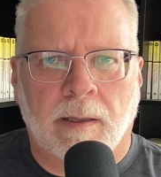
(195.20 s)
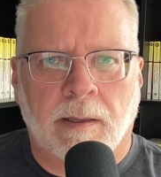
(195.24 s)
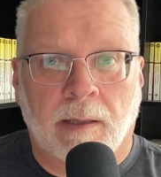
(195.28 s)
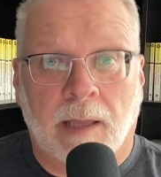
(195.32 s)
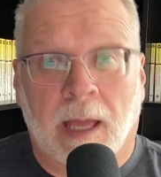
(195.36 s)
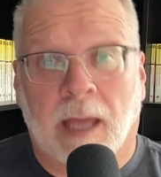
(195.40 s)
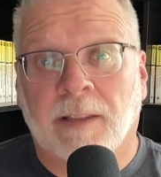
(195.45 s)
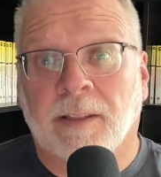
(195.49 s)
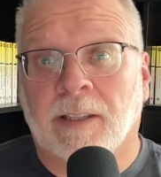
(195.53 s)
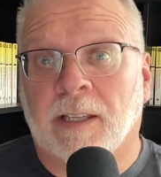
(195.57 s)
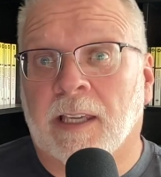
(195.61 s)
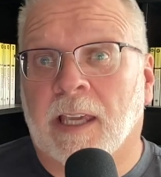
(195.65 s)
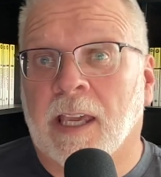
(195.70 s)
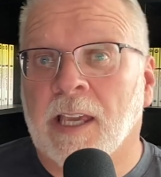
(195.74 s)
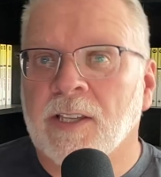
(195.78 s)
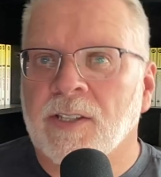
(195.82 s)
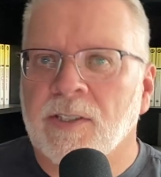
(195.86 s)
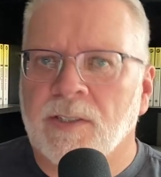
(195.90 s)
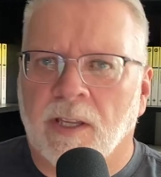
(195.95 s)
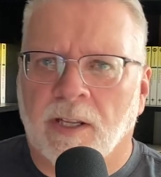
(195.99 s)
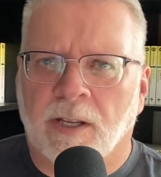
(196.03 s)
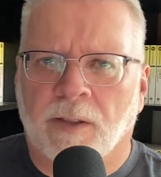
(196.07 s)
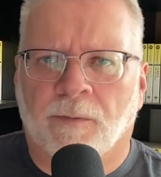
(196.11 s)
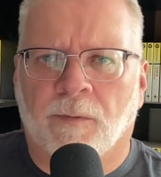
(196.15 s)
And the case
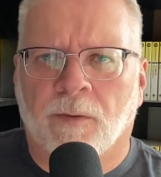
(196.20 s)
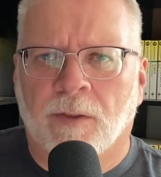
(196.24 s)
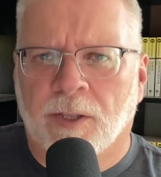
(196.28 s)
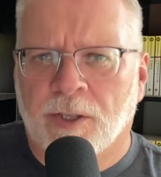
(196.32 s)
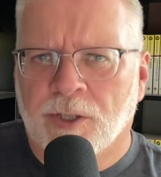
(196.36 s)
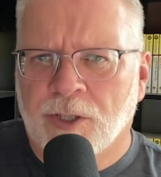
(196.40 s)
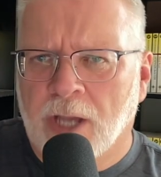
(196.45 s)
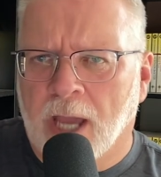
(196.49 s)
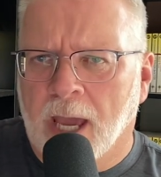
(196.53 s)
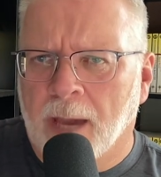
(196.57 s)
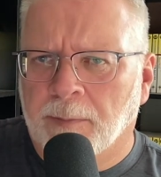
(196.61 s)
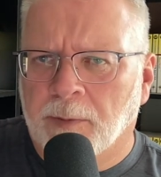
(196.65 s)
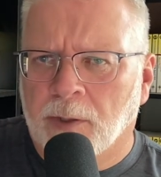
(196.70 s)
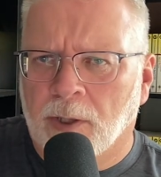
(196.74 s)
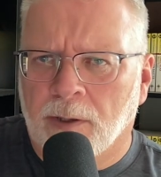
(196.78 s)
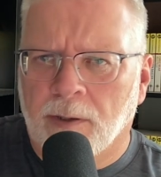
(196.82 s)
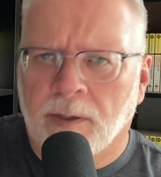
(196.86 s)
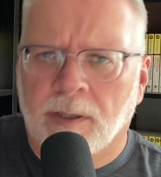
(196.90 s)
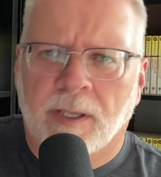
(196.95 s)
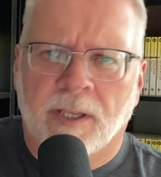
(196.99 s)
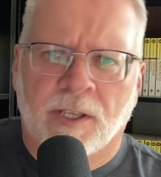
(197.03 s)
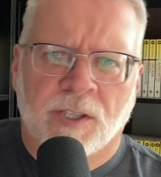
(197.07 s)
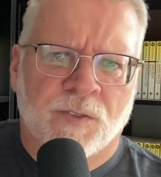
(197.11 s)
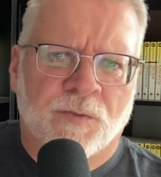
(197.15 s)
study for the chapter
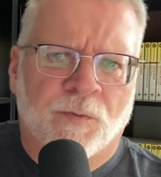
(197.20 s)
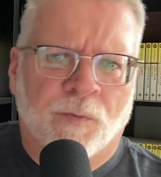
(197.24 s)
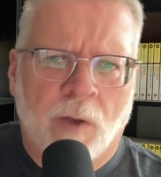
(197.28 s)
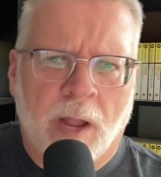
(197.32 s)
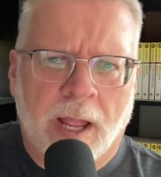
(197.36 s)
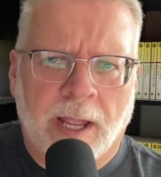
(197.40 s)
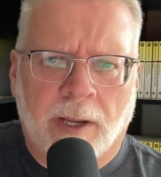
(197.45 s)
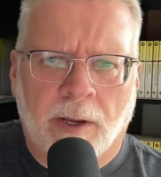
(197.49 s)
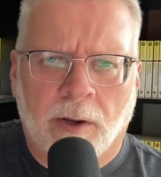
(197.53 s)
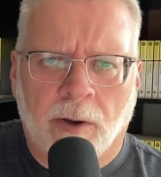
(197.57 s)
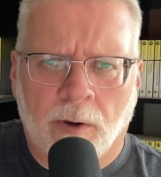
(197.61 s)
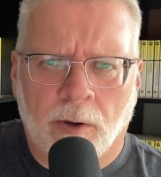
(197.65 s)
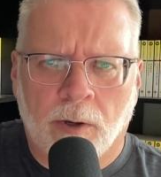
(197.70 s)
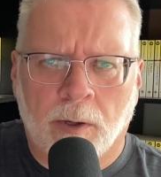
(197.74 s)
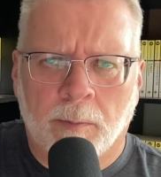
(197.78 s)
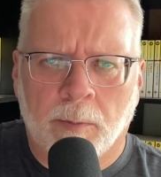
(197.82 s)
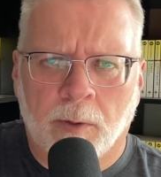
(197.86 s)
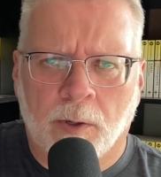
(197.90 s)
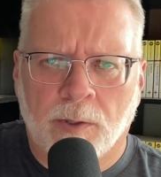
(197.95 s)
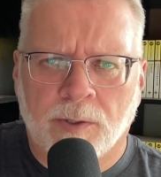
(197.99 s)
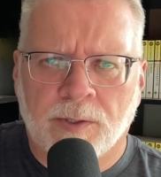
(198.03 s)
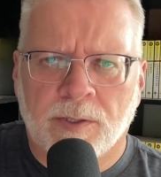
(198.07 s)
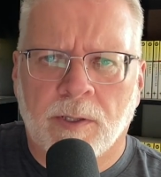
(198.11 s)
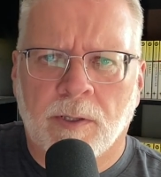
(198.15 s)
is Frank
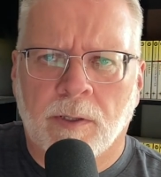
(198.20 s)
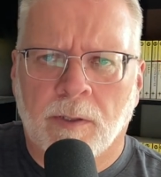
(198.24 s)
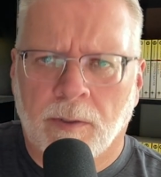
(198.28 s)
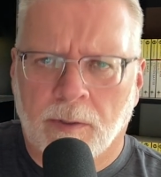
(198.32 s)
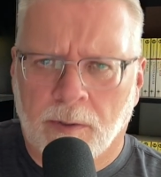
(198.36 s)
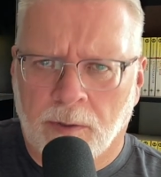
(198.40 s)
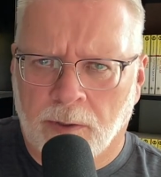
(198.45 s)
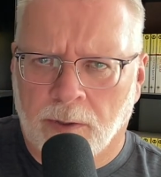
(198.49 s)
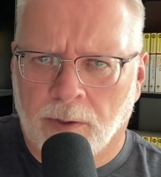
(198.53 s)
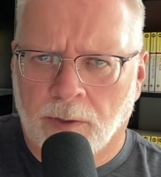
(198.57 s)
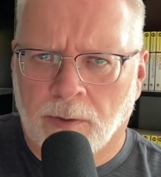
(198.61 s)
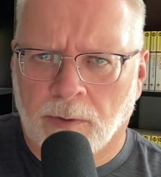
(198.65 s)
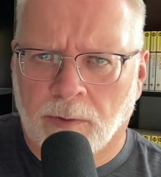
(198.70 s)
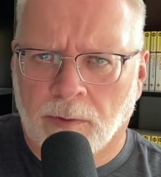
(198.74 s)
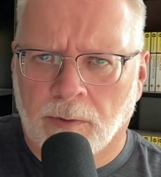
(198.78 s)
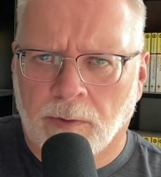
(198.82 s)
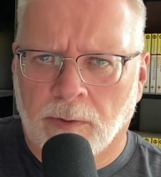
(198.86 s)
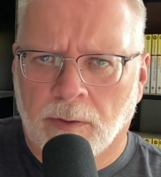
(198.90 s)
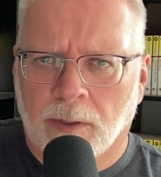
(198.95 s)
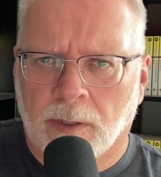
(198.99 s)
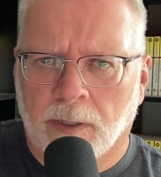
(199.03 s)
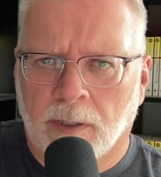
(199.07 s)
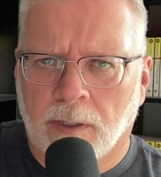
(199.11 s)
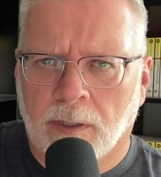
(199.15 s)
Herbert's Dune.